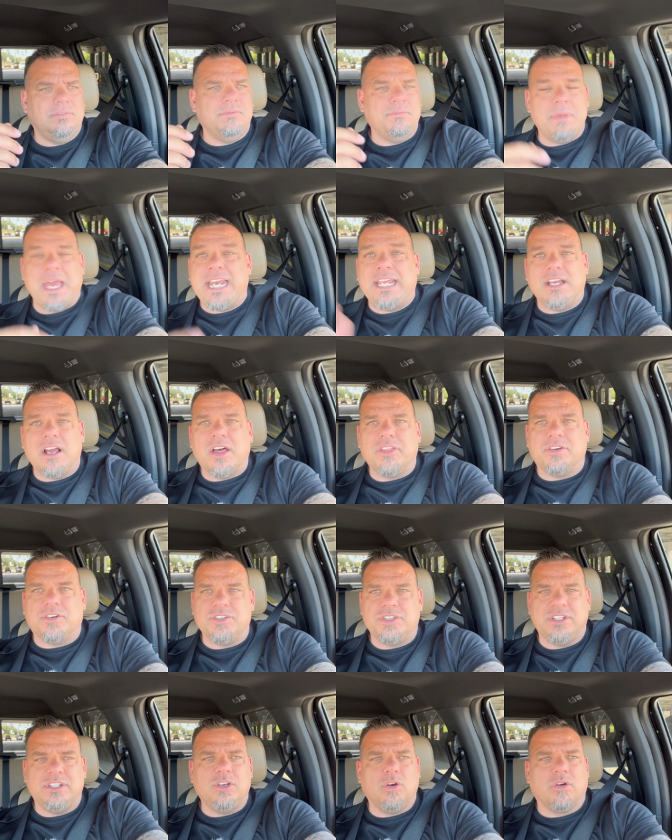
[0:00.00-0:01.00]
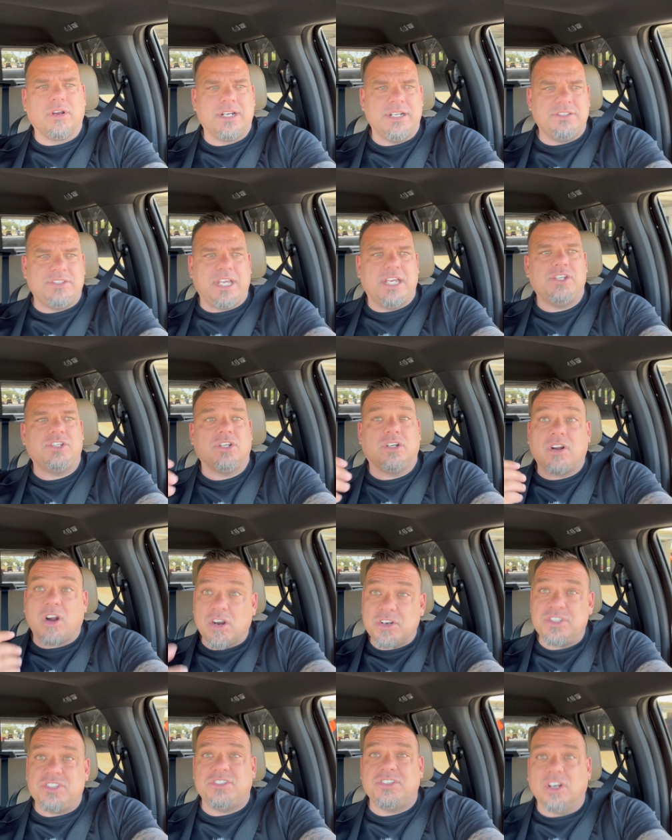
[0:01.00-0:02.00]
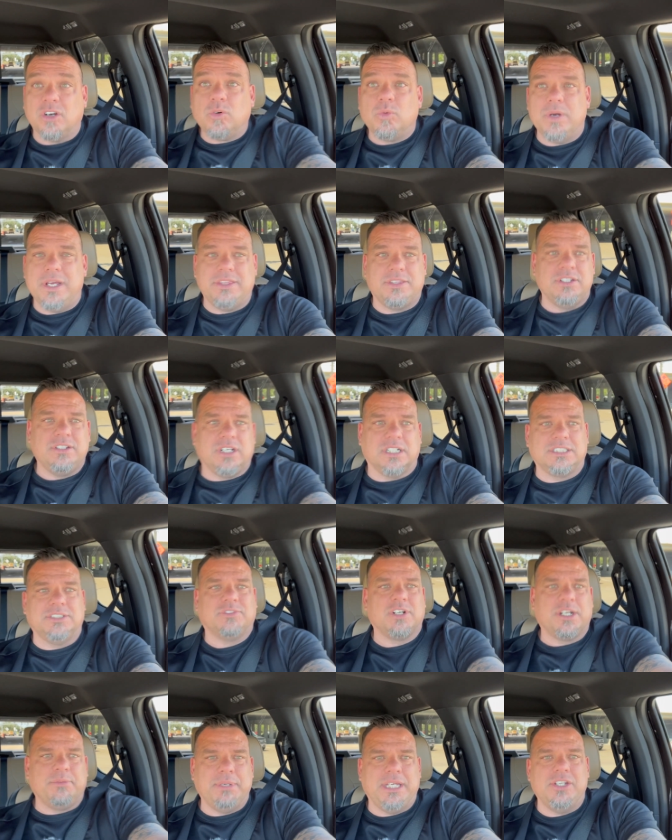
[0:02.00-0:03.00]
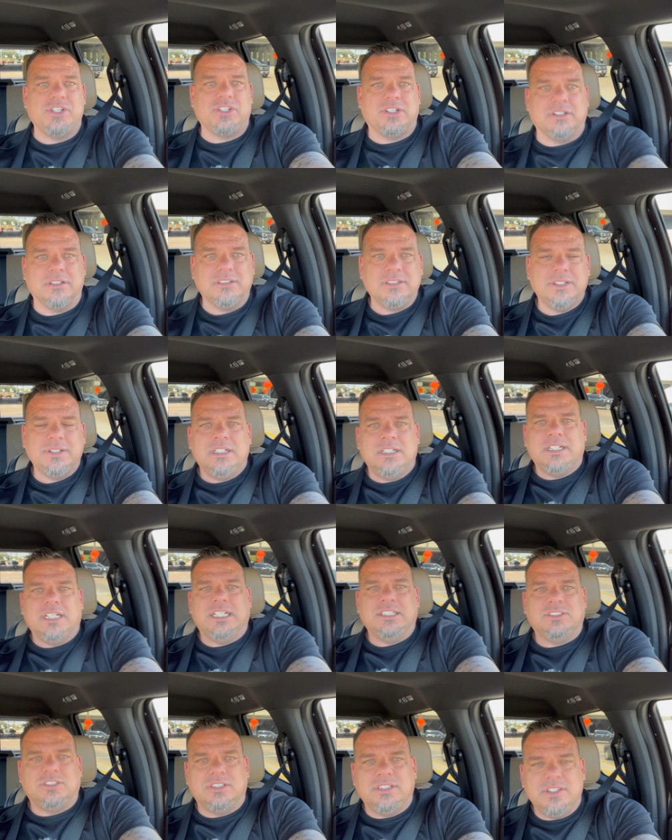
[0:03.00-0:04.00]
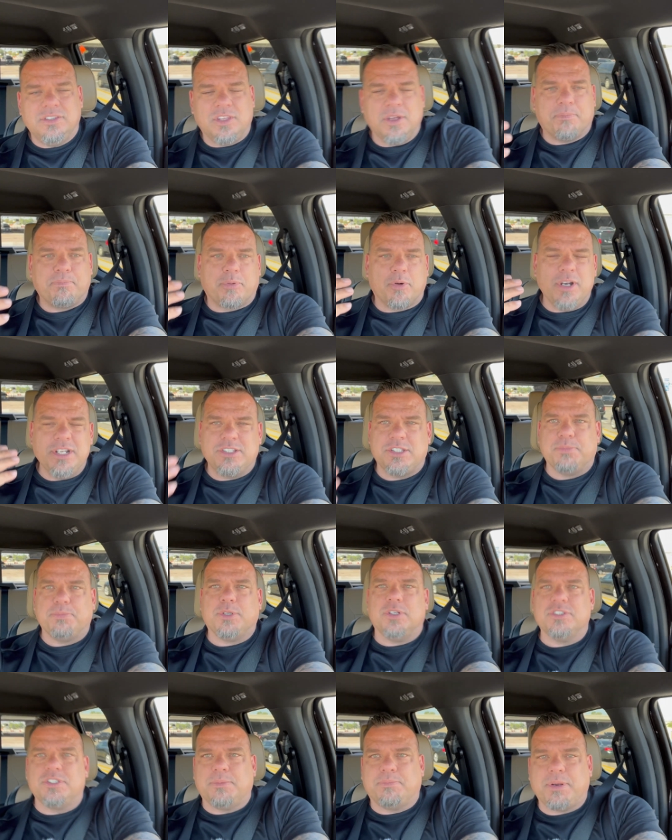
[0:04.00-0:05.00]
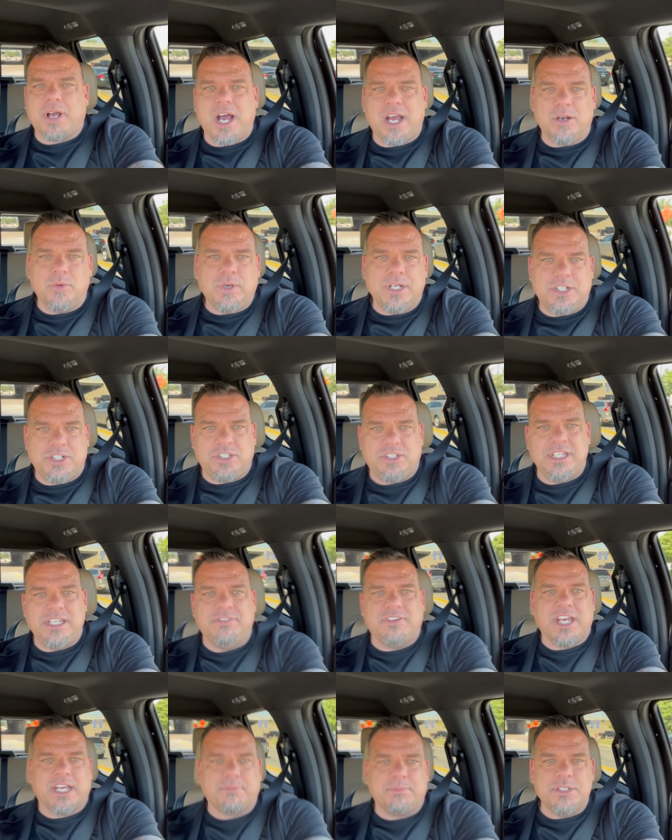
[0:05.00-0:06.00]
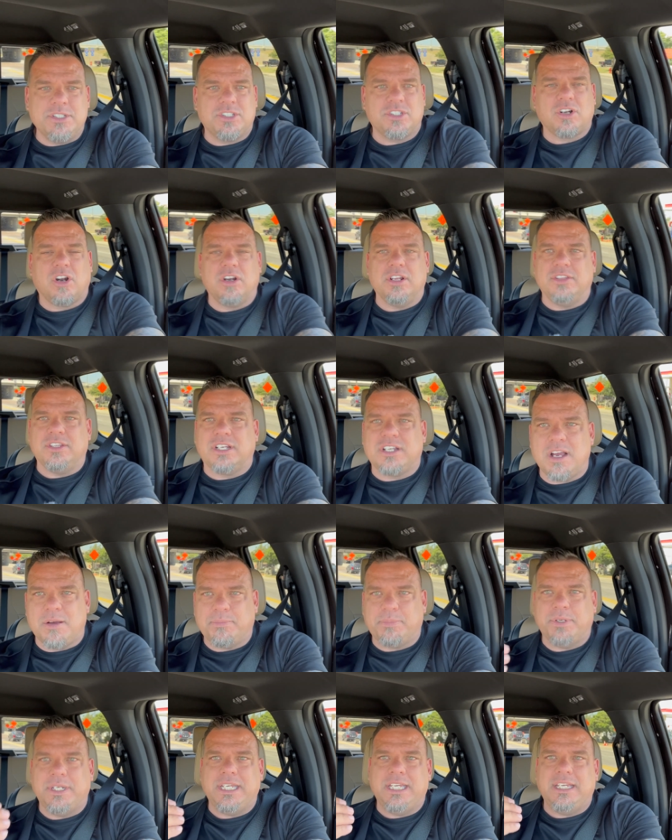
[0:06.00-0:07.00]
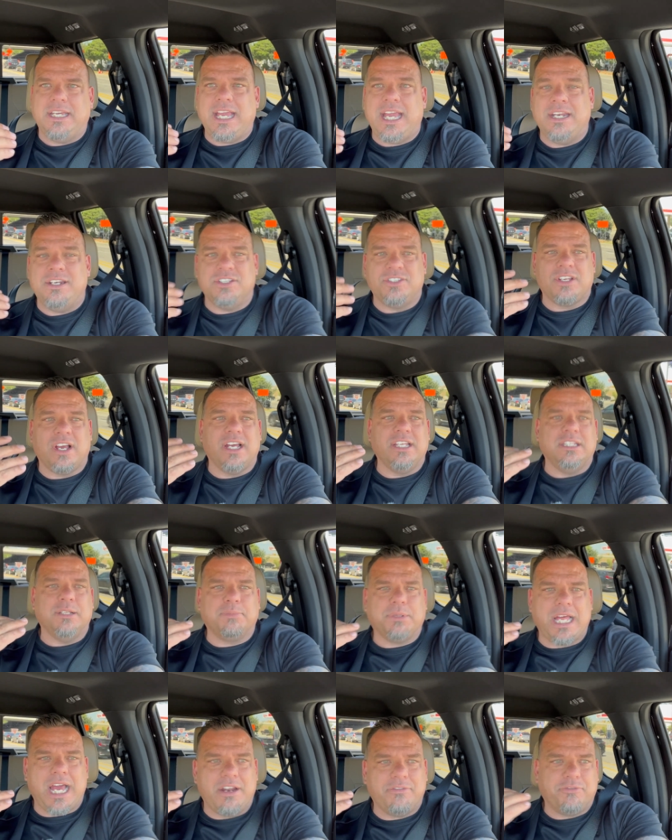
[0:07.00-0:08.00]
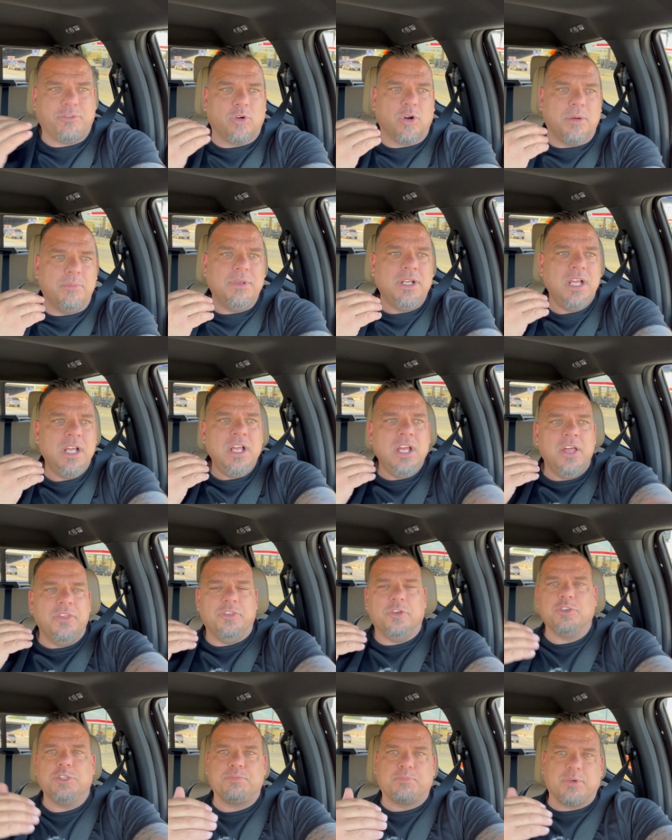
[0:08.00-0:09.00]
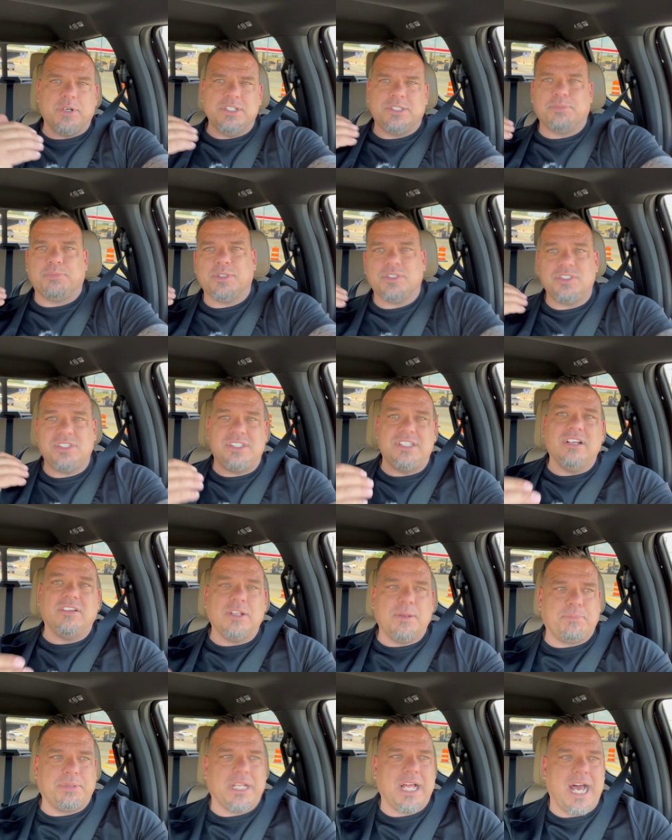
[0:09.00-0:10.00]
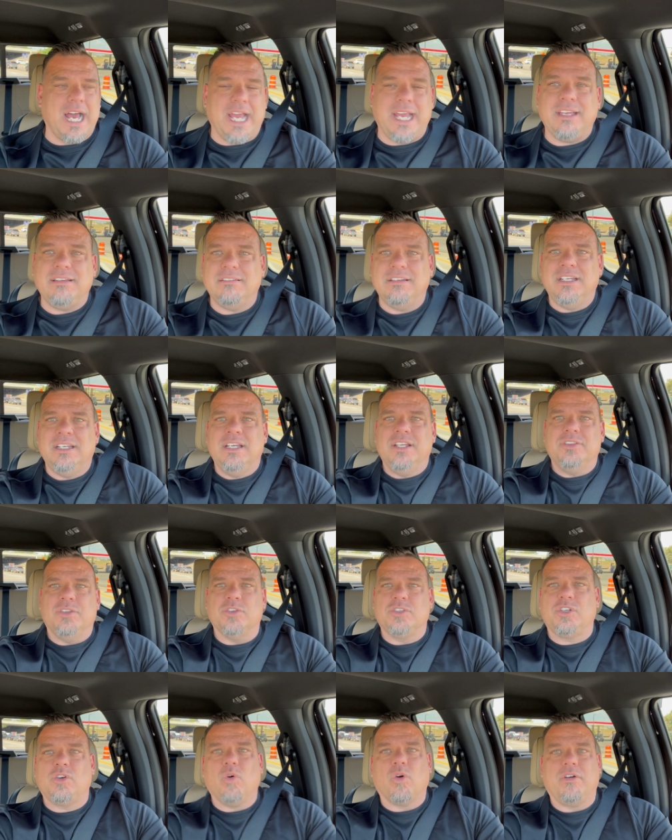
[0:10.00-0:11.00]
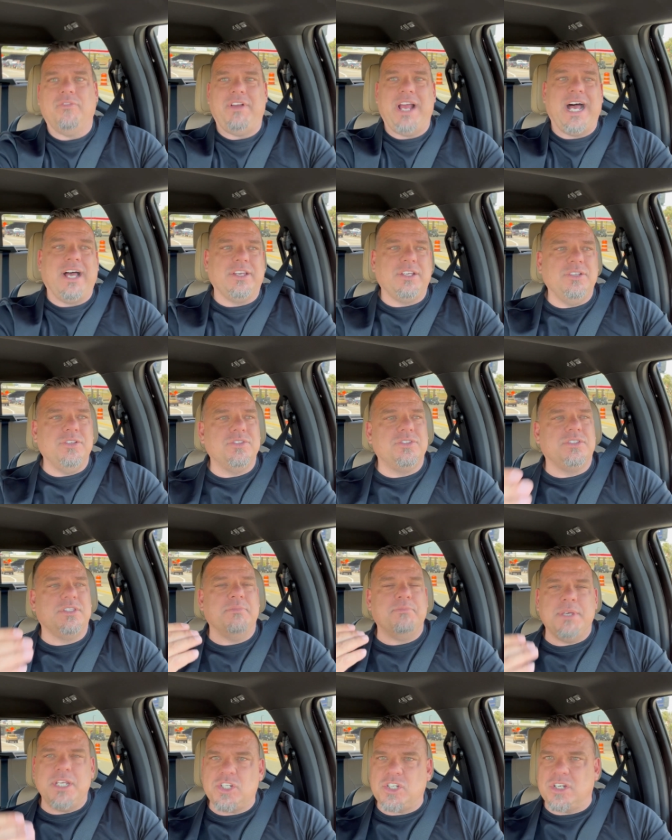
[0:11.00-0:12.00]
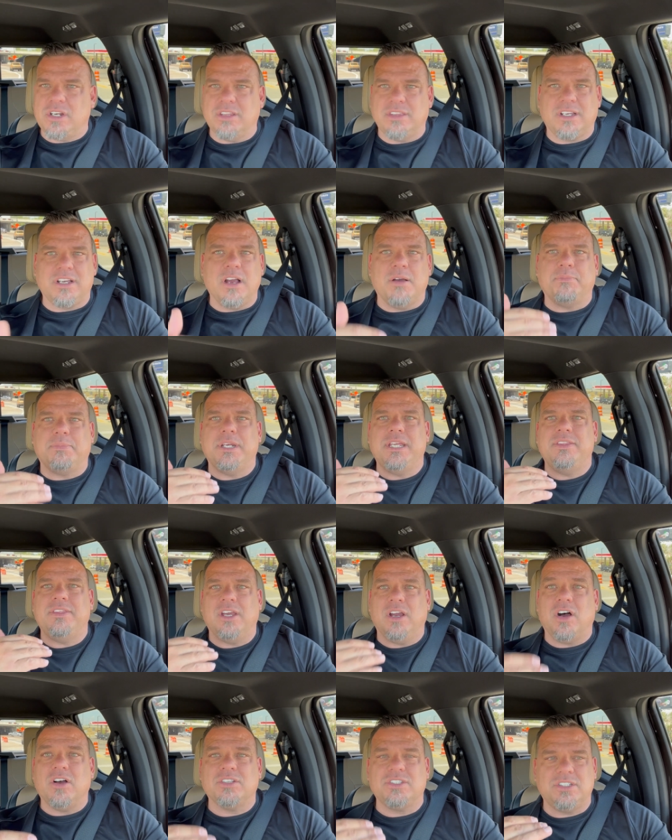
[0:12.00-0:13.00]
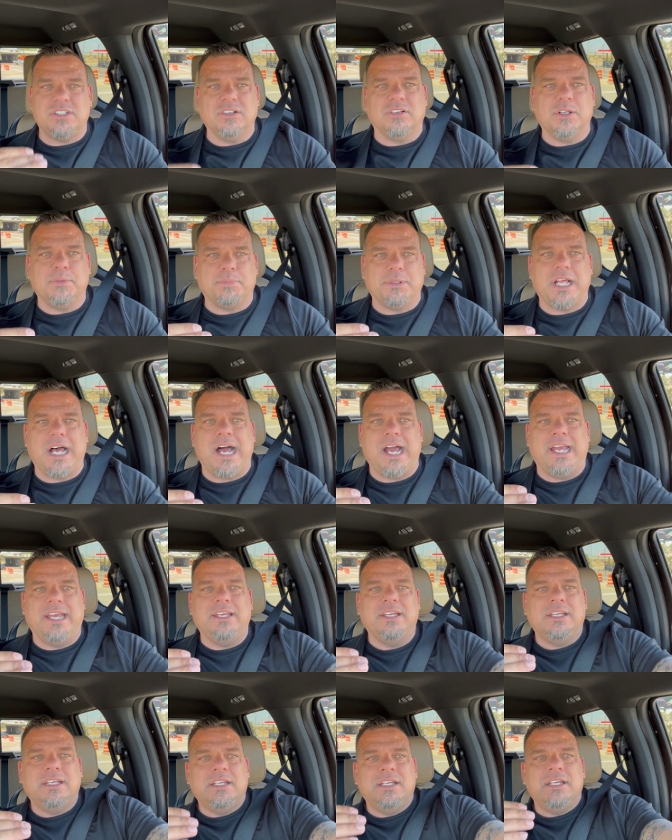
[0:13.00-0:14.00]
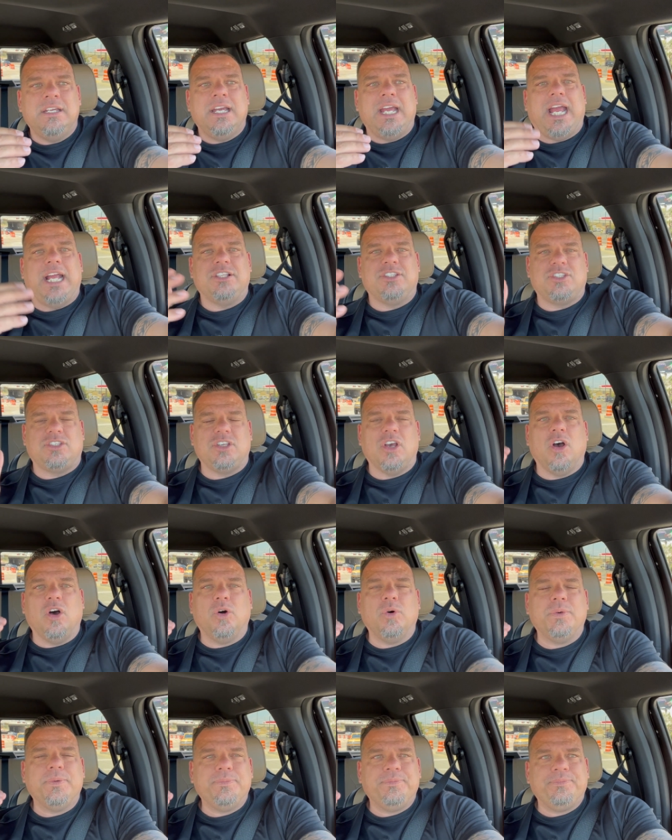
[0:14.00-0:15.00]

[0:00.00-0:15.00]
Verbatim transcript: many others in the organization, are still with Inductive Automation. And the principles upon which Steve Hechtman started the company and designed the platform, those principles still apply those core values, the mission of the company, they all still apply. And so